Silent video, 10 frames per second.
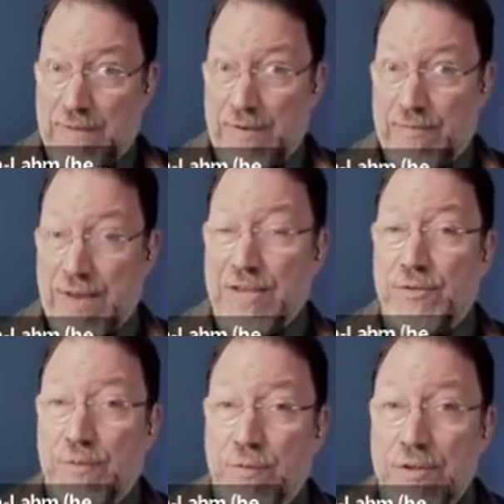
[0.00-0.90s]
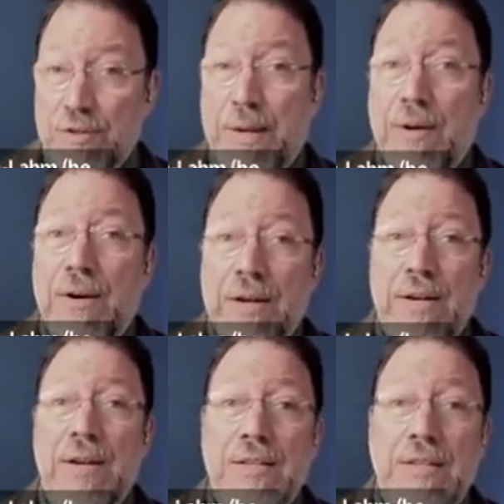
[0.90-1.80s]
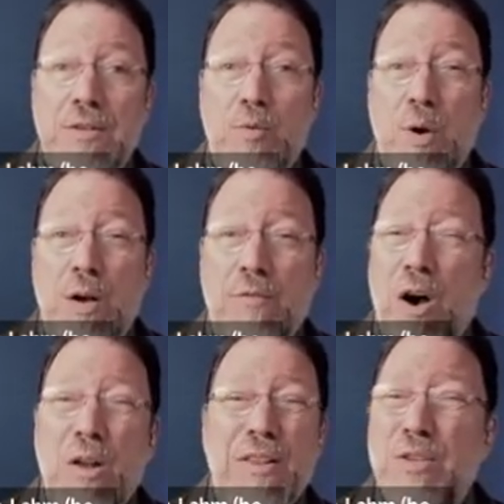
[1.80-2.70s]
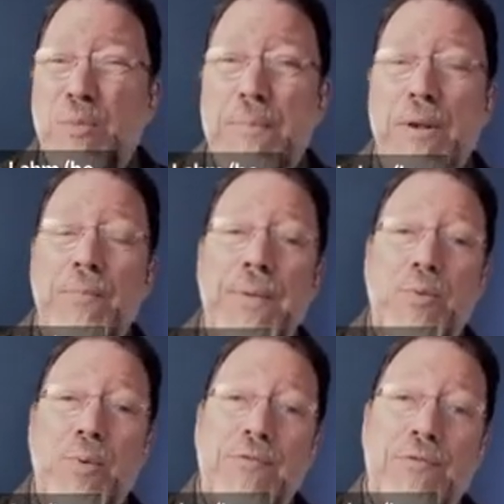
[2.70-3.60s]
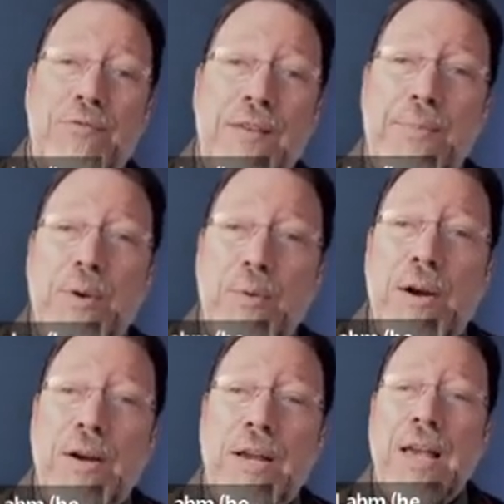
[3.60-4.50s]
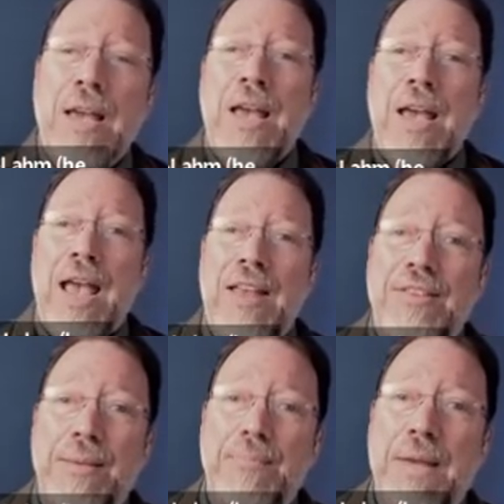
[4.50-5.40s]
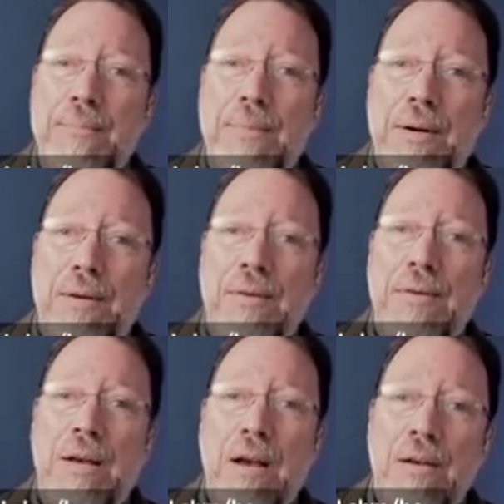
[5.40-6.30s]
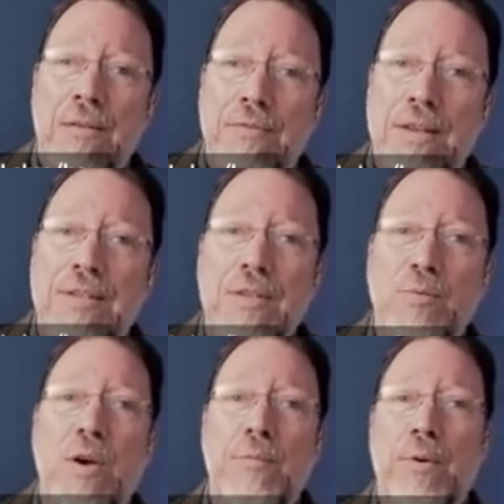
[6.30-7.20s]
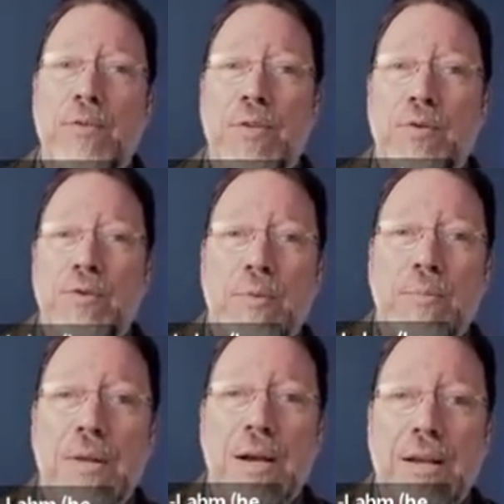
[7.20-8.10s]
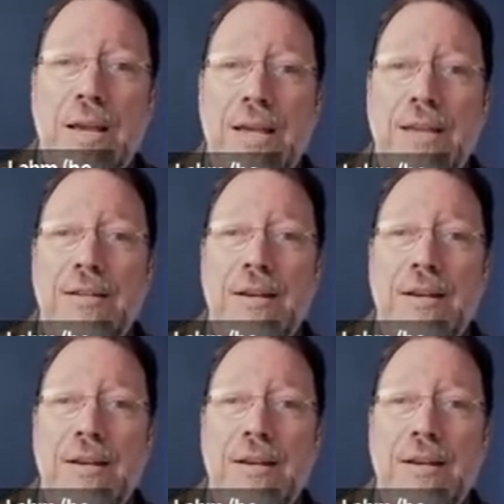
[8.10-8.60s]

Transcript: of advanced for its period in 1912. All these were built between February and September of 1912, both Old Dornblock and